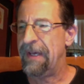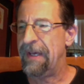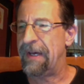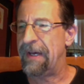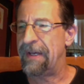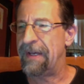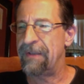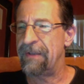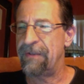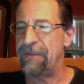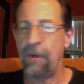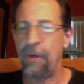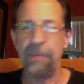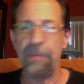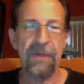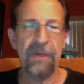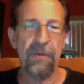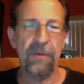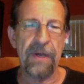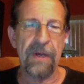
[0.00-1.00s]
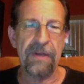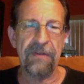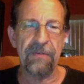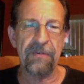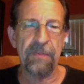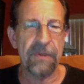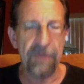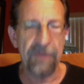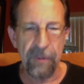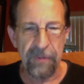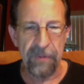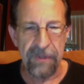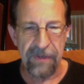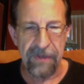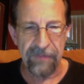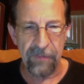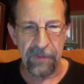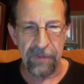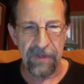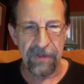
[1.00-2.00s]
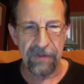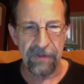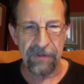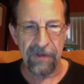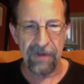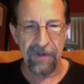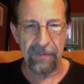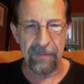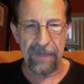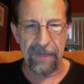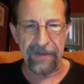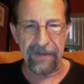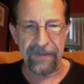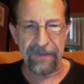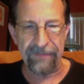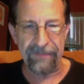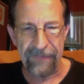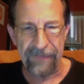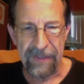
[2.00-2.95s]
in so many ways, but nobody ever wanted to talk about it.